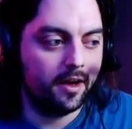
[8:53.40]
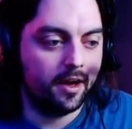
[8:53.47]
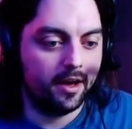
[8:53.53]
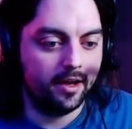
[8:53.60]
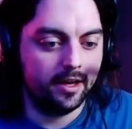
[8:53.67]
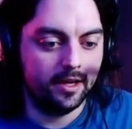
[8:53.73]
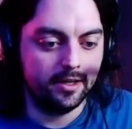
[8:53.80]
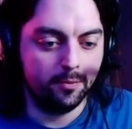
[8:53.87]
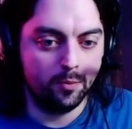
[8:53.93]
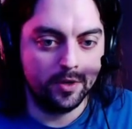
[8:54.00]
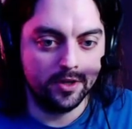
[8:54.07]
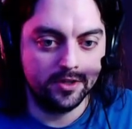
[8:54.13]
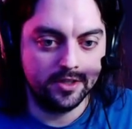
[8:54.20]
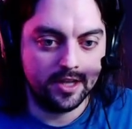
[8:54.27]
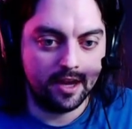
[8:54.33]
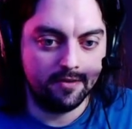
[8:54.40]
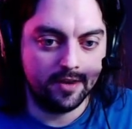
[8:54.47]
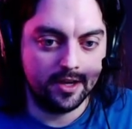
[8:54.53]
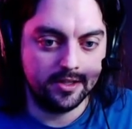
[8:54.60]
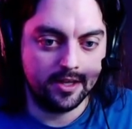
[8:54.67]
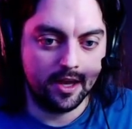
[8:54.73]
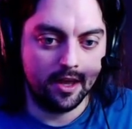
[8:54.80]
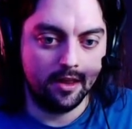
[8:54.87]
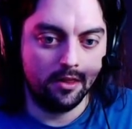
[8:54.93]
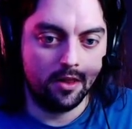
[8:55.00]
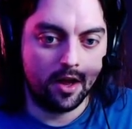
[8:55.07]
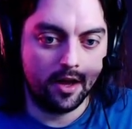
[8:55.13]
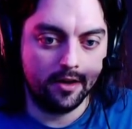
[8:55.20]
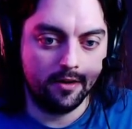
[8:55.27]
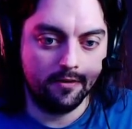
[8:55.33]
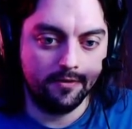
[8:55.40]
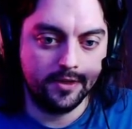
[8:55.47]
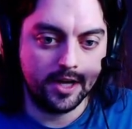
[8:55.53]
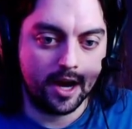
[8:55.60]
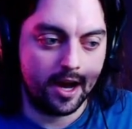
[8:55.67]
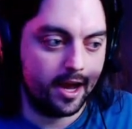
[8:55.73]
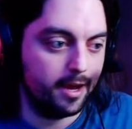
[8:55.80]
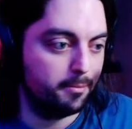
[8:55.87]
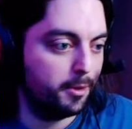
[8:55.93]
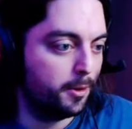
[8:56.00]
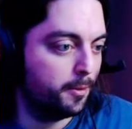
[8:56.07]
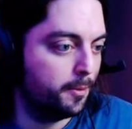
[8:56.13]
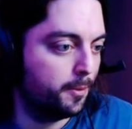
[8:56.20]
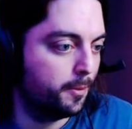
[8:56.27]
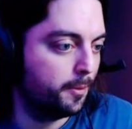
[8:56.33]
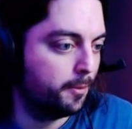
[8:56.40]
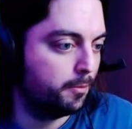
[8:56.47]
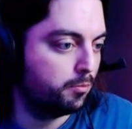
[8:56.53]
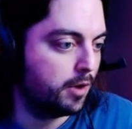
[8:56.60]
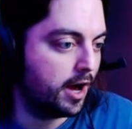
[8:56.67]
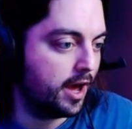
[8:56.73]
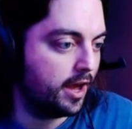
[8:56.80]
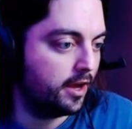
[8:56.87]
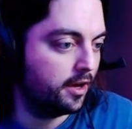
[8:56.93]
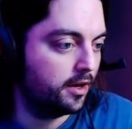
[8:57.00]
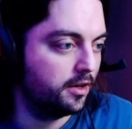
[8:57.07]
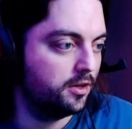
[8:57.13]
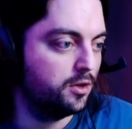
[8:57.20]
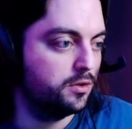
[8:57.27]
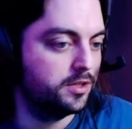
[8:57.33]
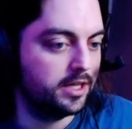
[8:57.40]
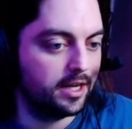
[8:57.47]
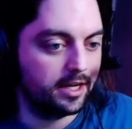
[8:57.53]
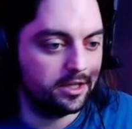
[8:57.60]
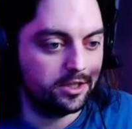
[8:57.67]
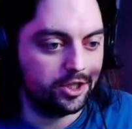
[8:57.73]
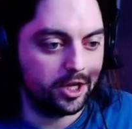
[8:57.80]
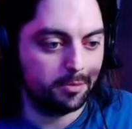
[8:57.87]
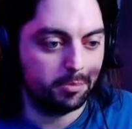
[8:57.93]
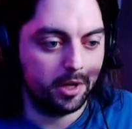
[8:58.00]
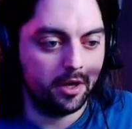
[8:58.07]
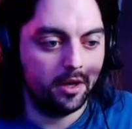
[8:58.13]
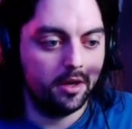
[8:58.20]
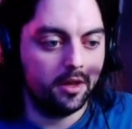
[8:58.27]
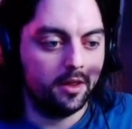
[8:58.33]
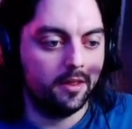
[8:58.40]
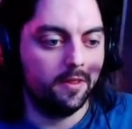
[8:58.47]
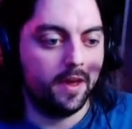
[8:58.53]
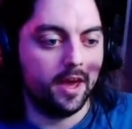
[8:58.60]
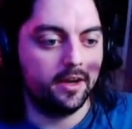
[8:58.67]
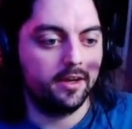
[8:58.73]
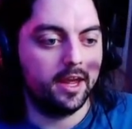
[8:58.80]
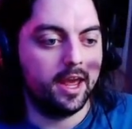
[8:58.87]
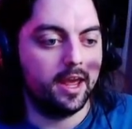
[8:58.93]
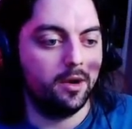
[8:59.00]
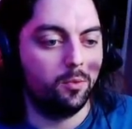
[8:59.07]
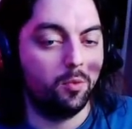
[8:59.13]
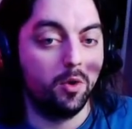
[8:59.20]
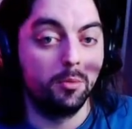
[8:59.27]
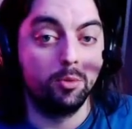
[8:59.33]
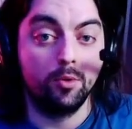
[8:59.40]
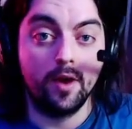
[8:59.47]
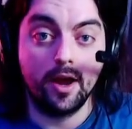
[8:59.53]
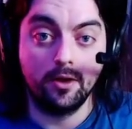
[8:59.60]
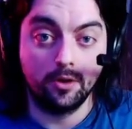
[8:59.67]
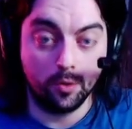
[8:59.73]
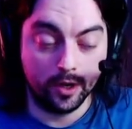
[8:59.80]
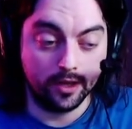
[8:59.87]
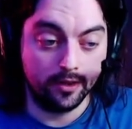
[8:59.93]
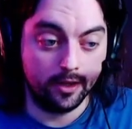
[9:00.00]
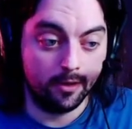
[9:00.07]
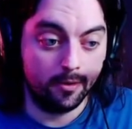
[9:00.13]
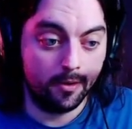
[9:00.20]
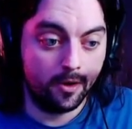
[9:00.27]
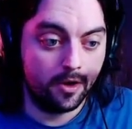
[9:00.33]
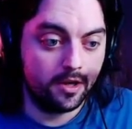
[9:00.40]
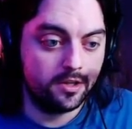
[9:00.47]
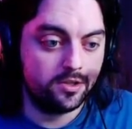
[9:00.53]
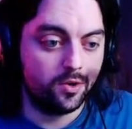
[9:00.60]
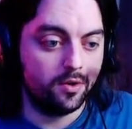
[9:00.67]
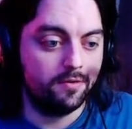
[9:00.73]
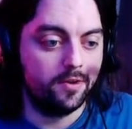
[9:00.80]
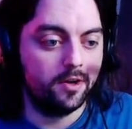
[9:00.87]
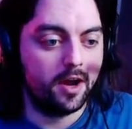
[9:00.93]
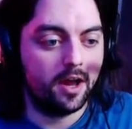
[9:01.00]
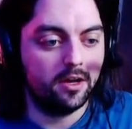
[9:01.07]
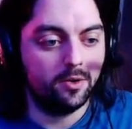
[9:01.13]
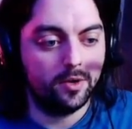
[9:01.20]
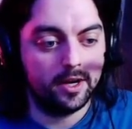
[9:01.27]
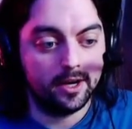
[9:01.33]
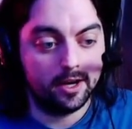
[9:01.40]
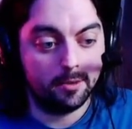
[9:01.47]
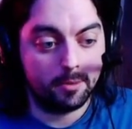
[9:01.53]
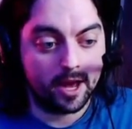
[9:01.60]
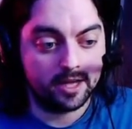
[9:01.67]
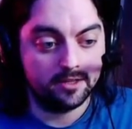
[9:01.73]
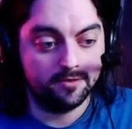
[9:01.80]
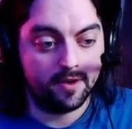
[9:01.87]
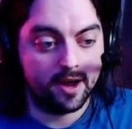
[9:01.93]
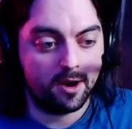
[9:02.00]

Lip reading: it will save us a lot of time by using a ship that can warp around quickly. So if you're not doing it in pacifier,